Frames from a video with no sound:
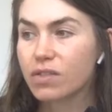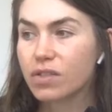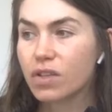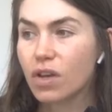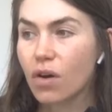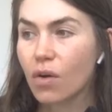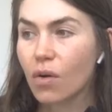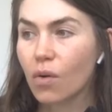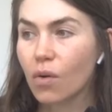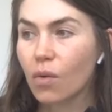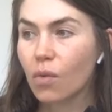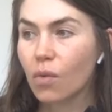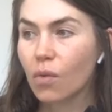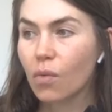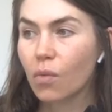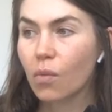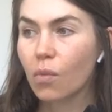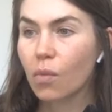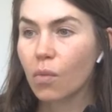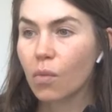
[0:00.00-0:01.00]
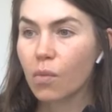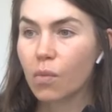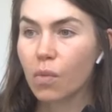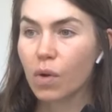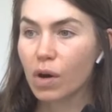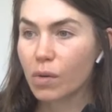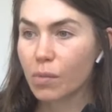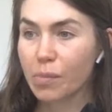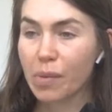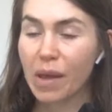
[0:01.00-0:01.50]
so
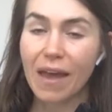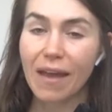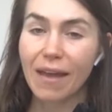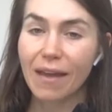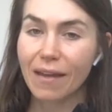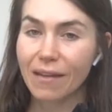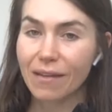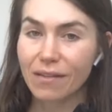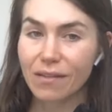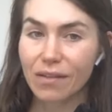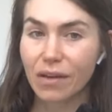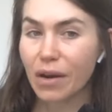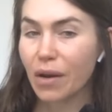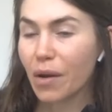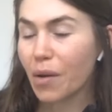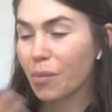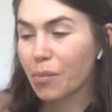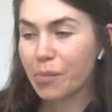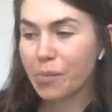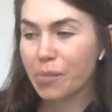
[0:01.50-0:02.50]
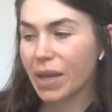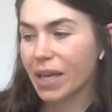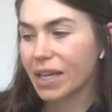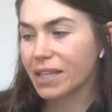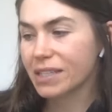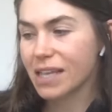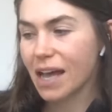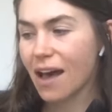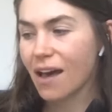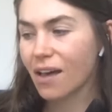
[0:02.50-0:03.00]
weren't paying, you know,
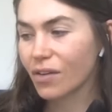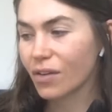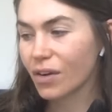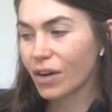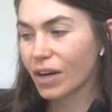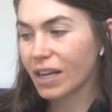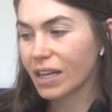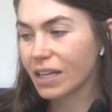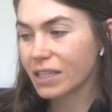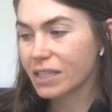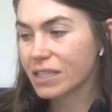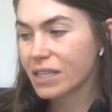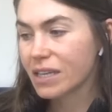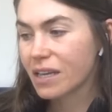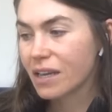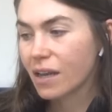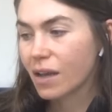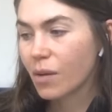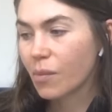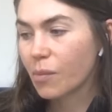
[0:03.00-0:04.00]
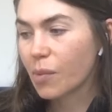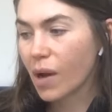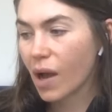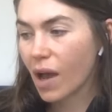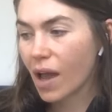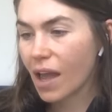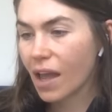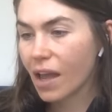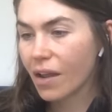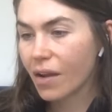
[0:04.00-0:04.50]
big salaries,
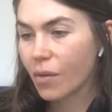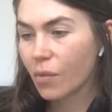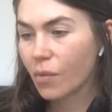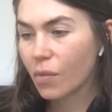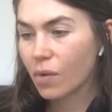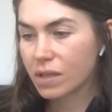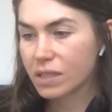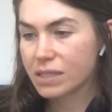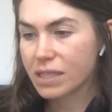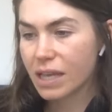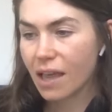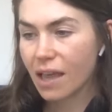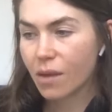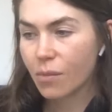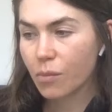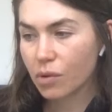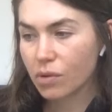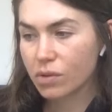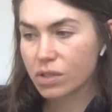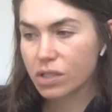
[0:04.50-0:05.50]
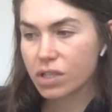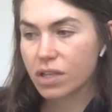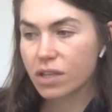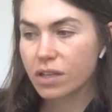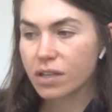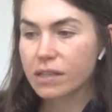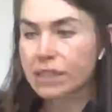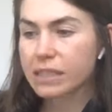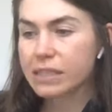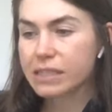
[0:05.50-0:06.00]
but was able
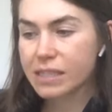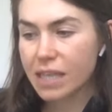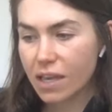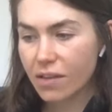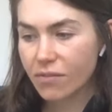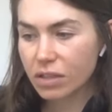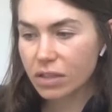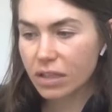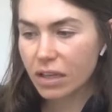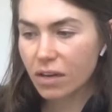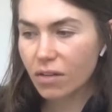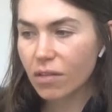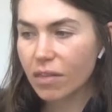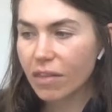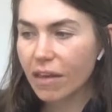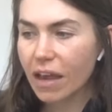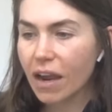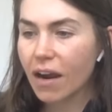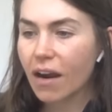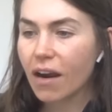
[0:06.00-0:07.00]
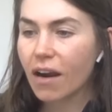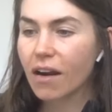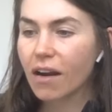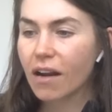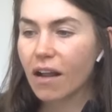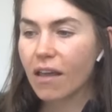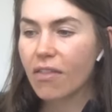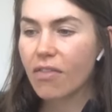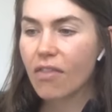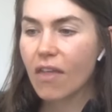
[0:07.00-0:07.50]
to save a little there.
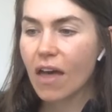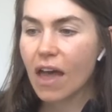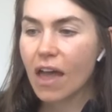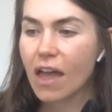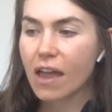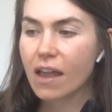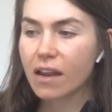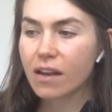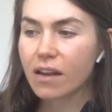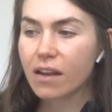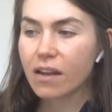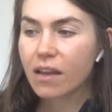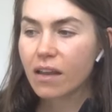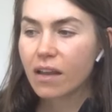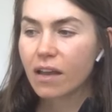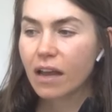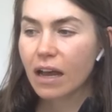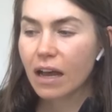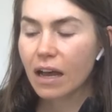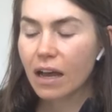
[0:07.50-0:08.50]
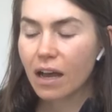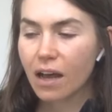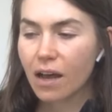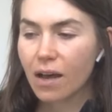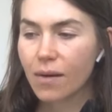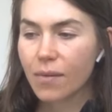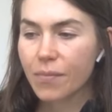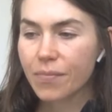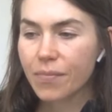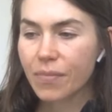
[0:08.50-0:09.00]
And then
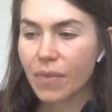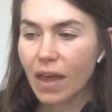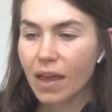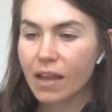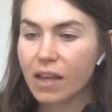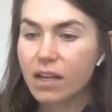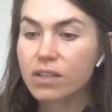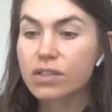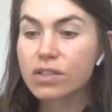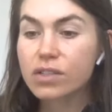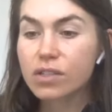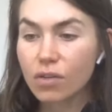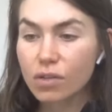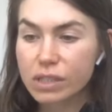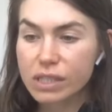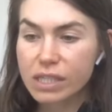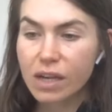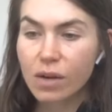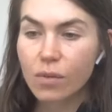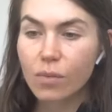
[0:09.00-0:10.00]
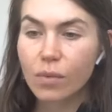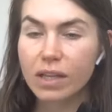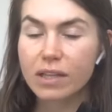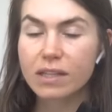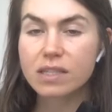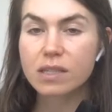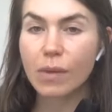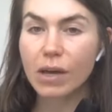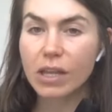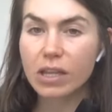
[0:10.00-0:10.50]
Um, I consulted with
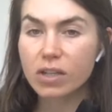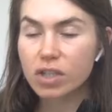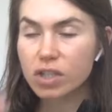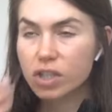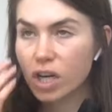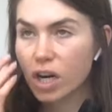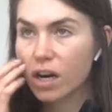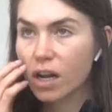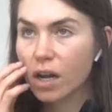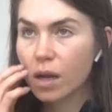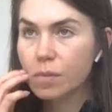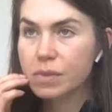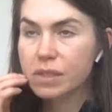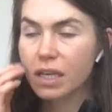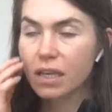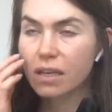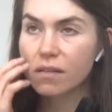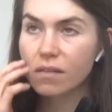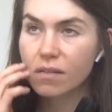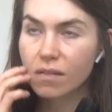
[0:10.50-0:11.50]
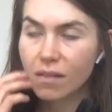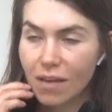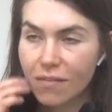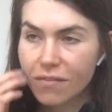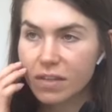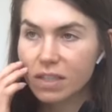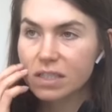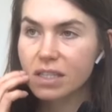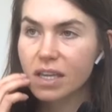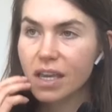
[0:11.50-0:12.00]
some other startups. I
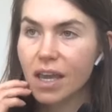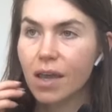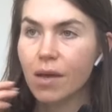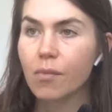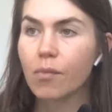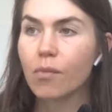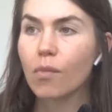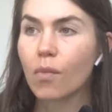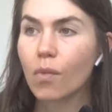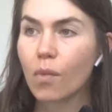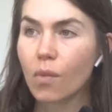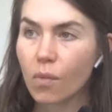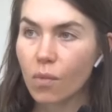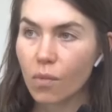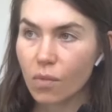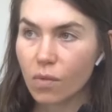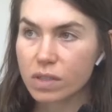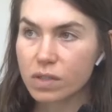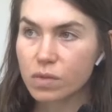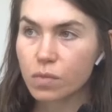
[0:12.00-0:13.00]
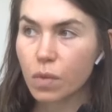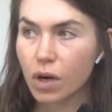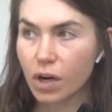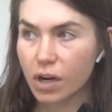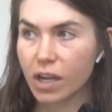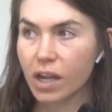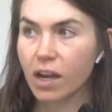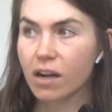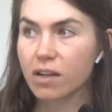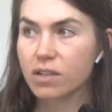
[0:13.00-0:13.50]
left The Skim, was
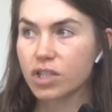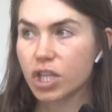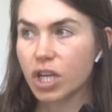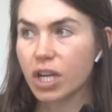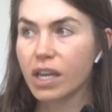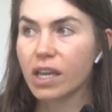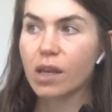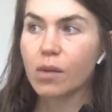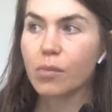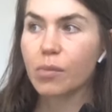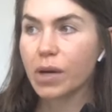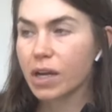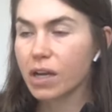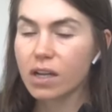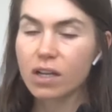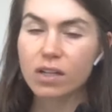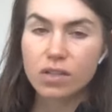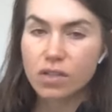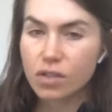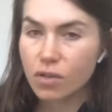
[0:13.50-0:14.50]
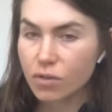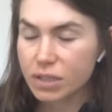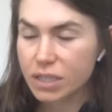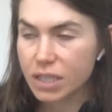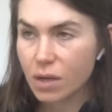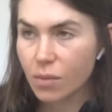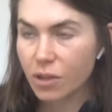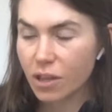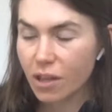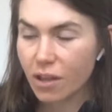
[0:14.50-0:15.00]
working on Jiggy, but
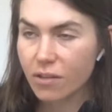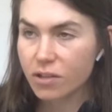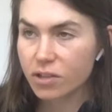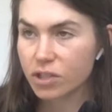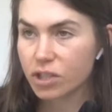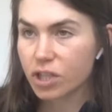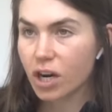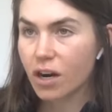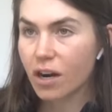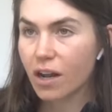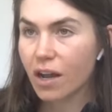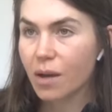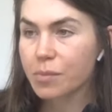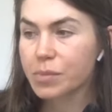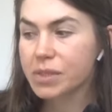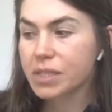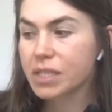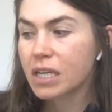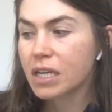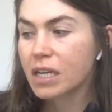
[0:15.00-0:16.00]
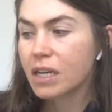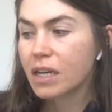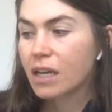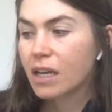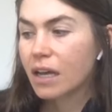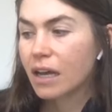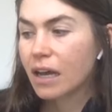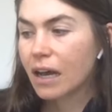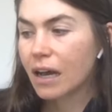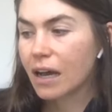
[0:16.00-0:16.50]
consulting with other startups.
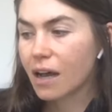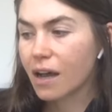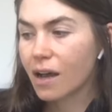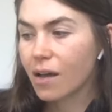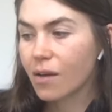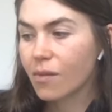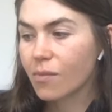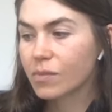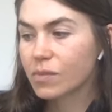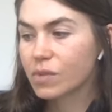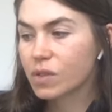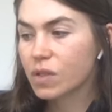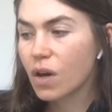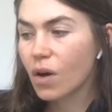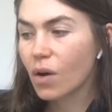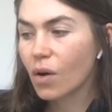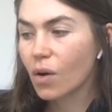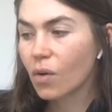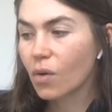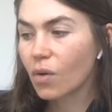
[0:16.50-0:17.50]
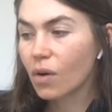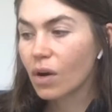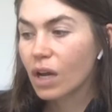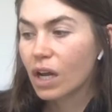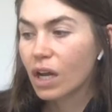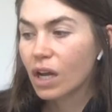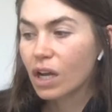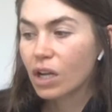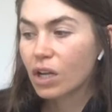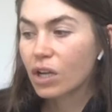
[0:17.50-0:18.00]
Um, so
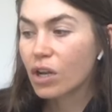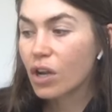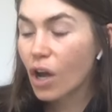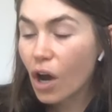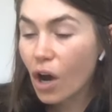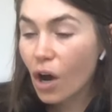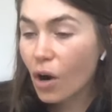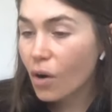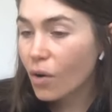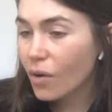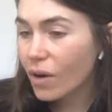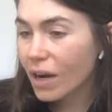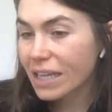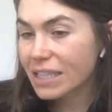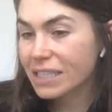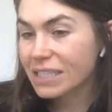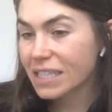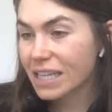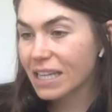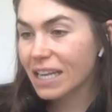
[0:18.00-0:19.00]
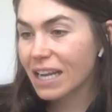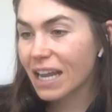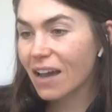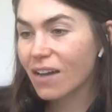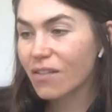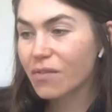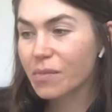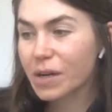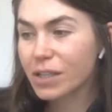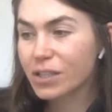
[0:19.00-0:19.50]
no, I didn't
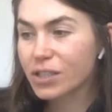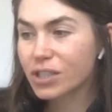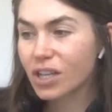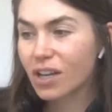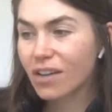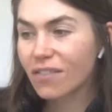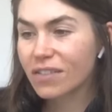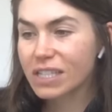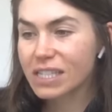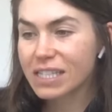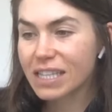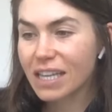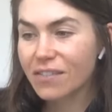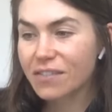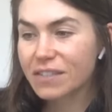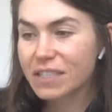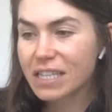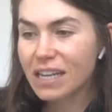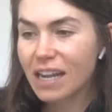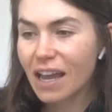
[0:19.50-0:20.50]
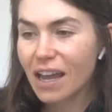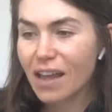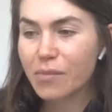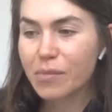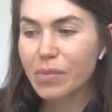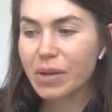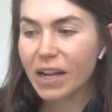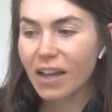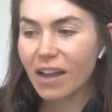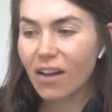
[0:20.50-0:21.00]
have much of a safety
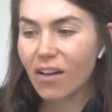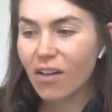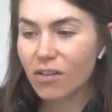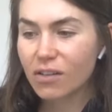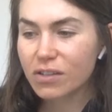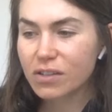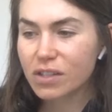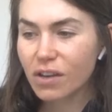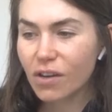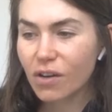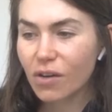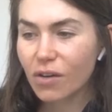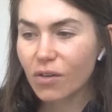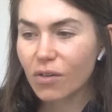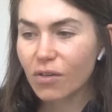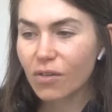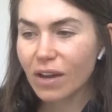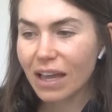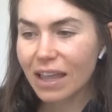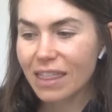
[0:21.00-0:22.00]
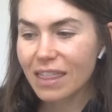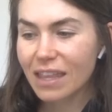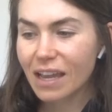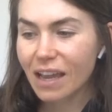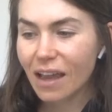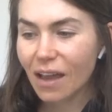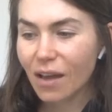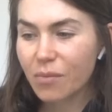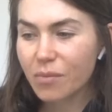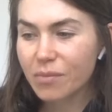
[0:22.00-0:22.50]
net, but I also, I
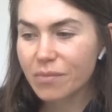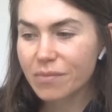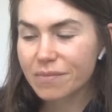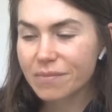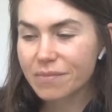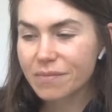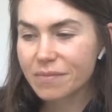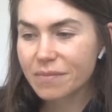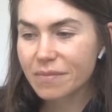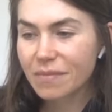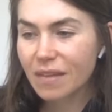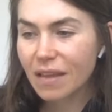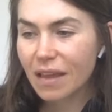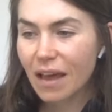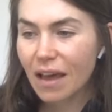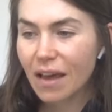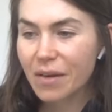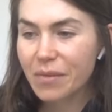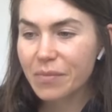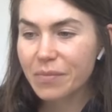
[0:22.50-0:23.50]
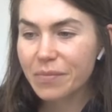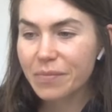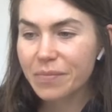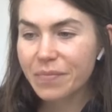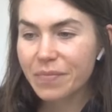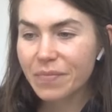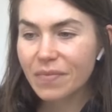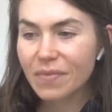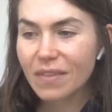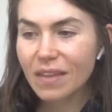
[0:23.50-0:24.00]
think I'm,
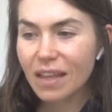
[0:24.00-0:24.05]
I'm